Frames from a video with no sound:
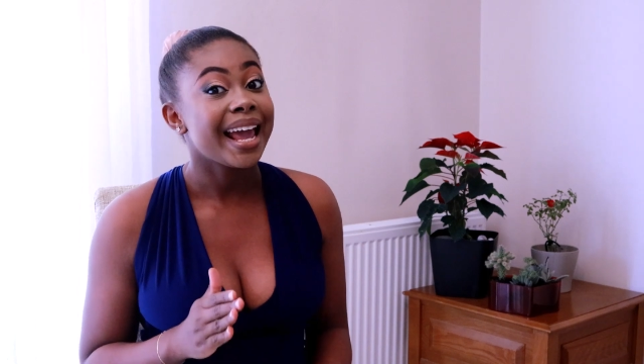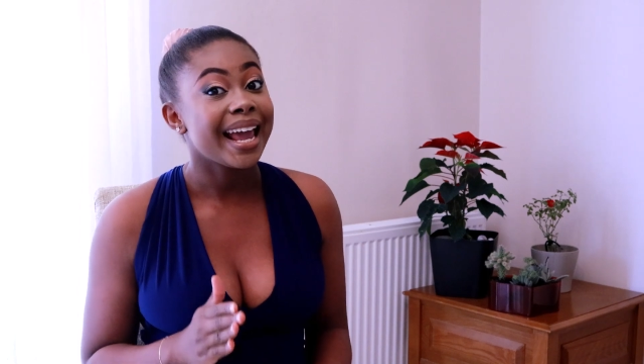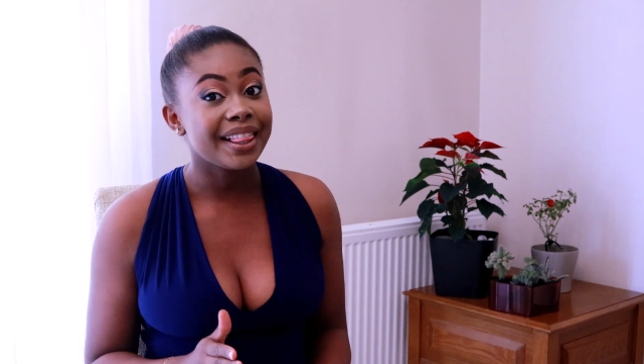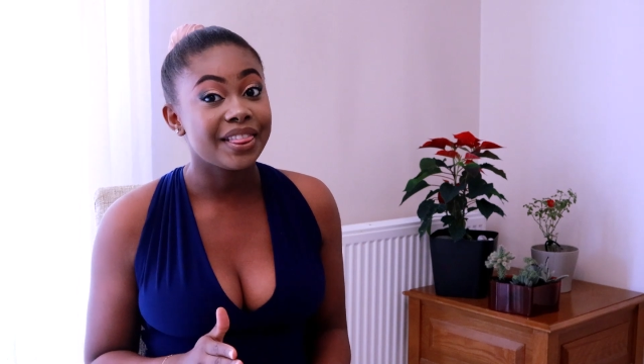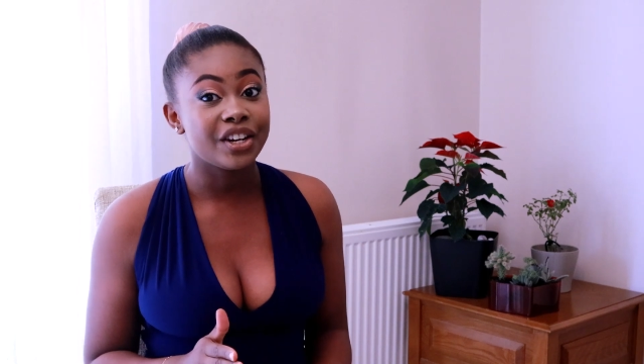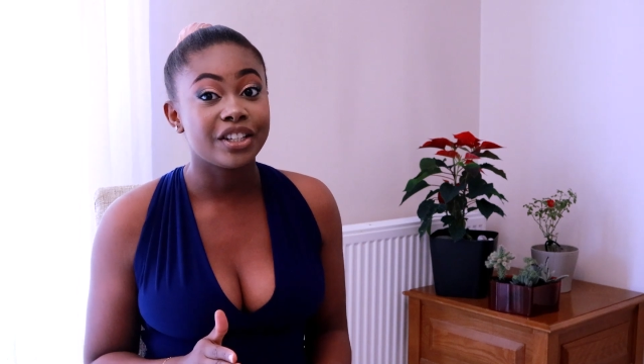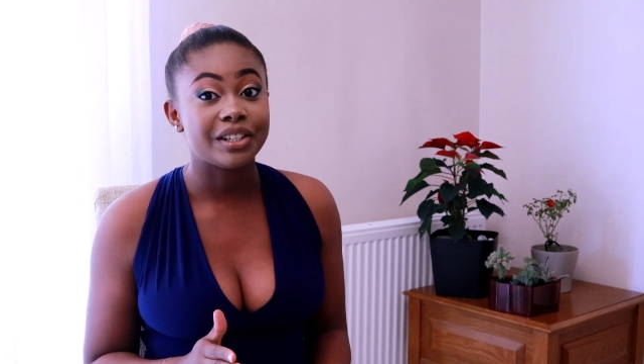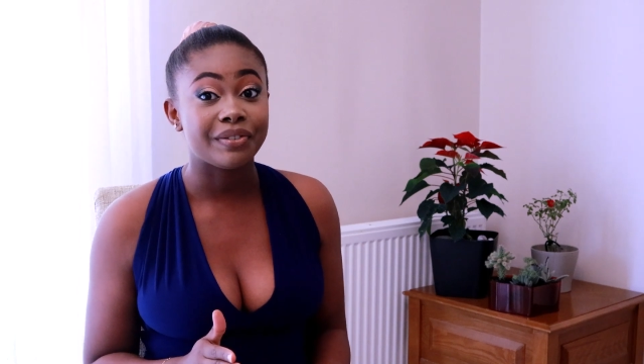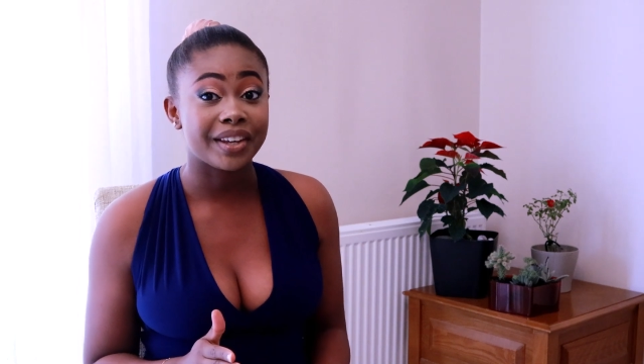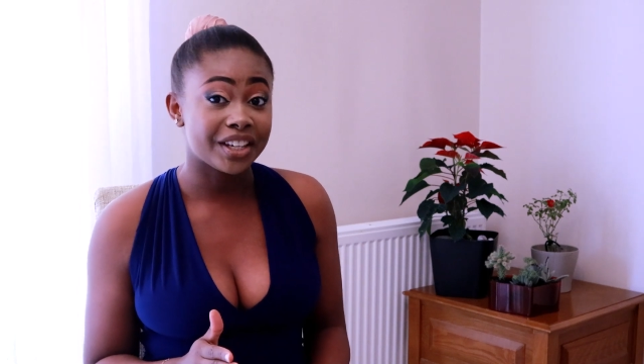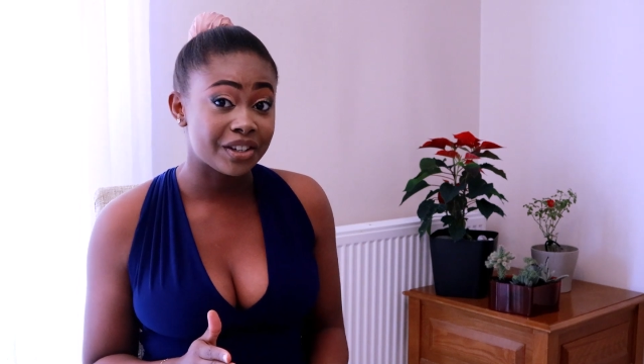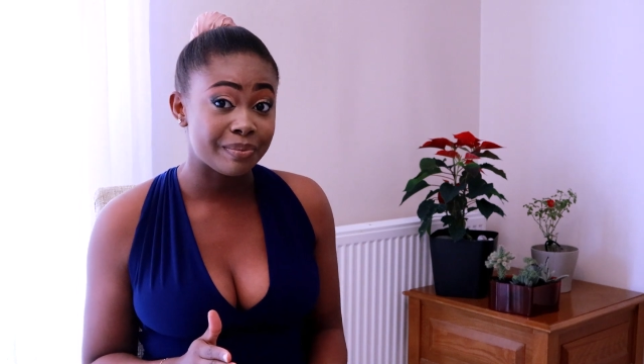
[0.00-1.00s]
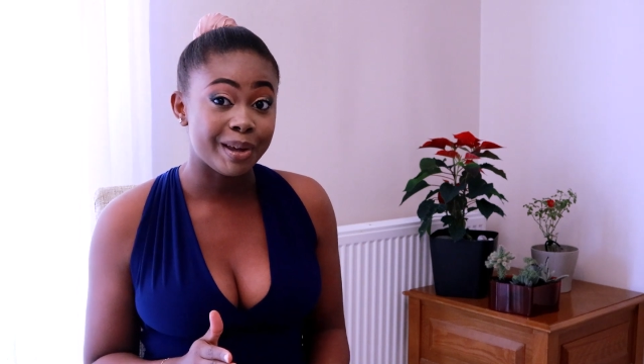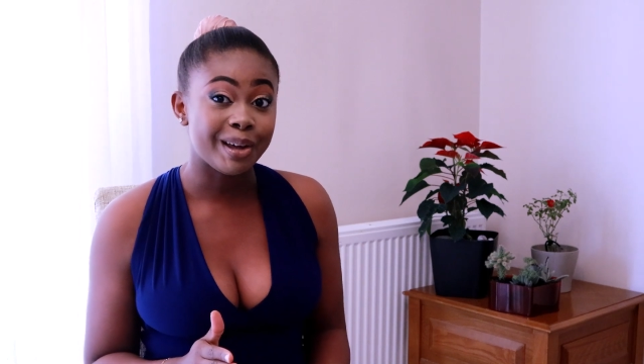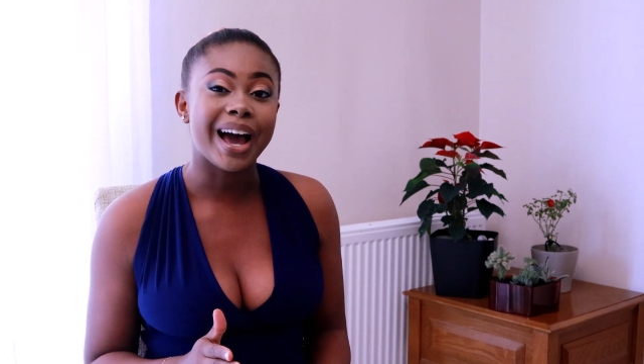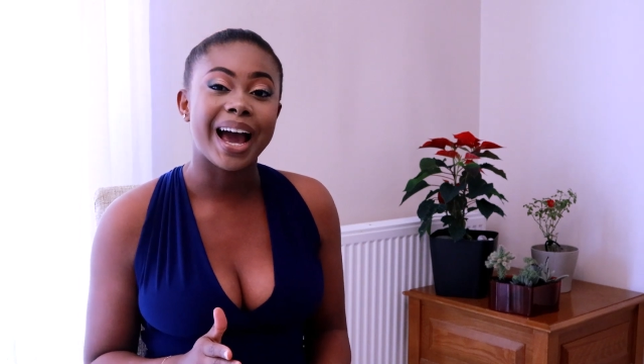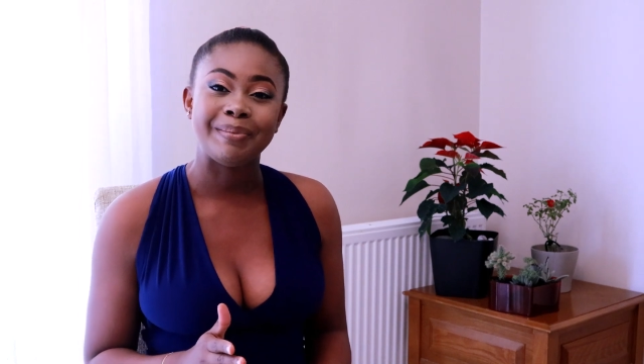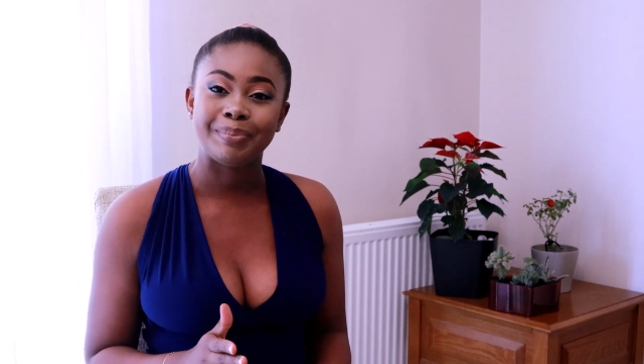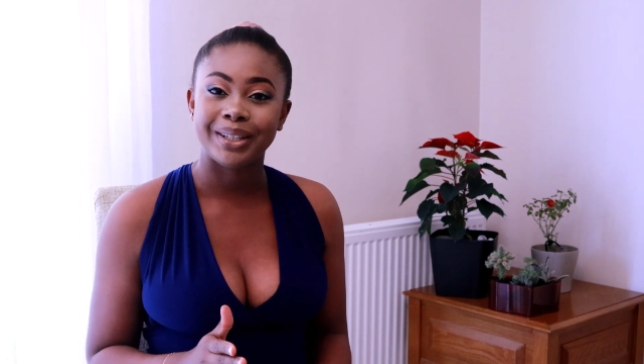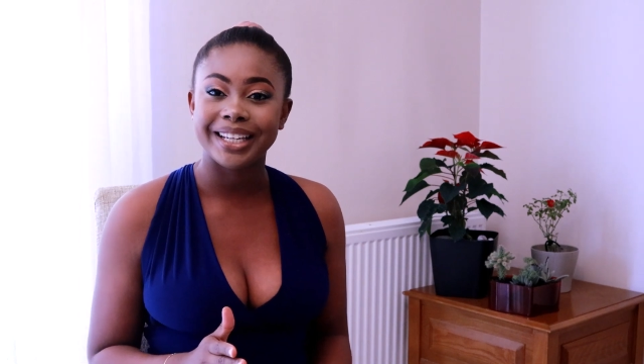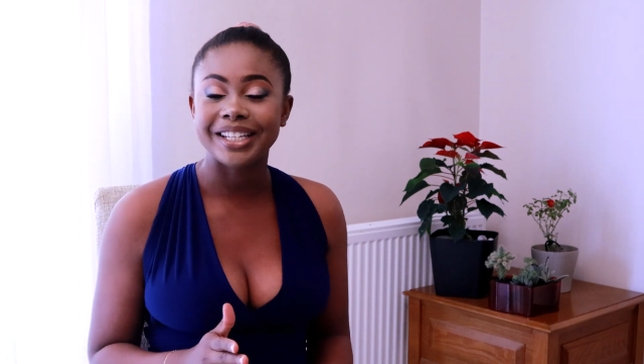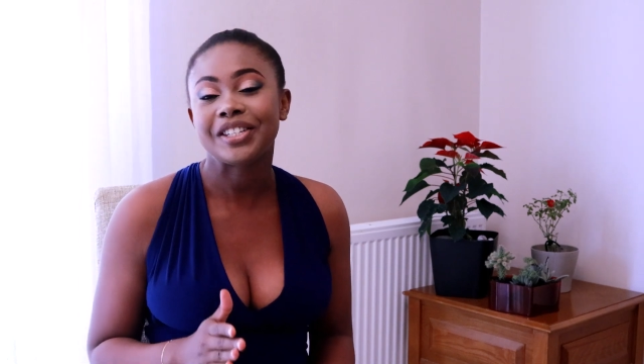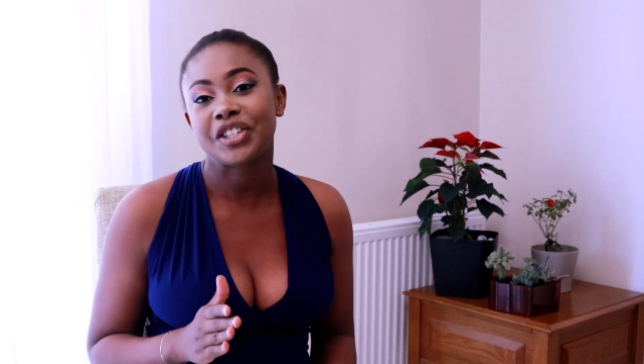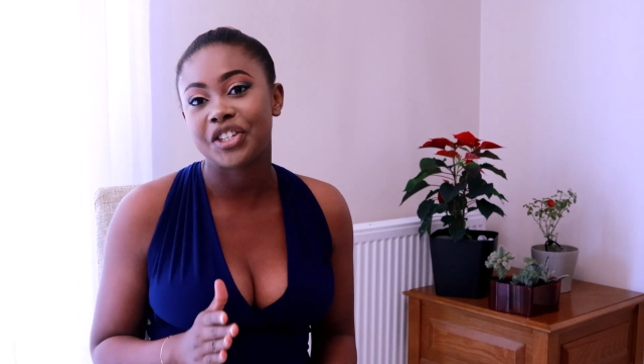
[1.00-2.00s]
hit the notification bell, and
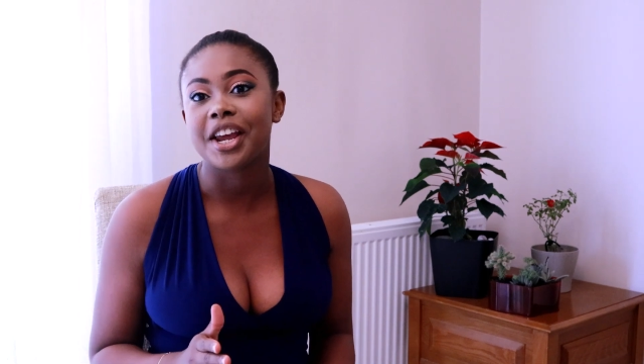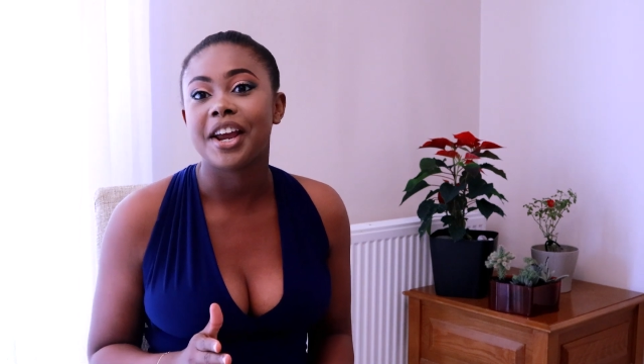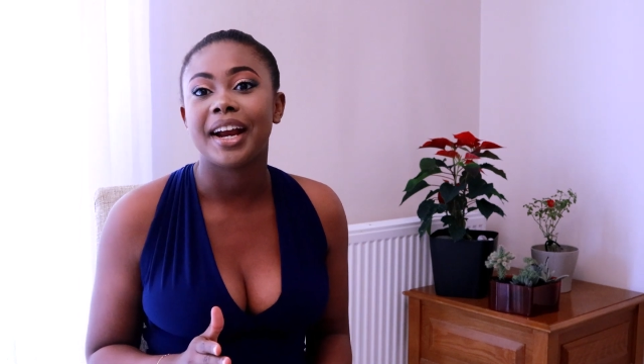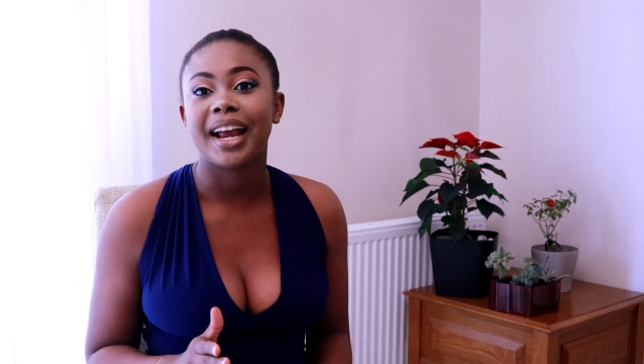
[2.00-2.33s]
please share,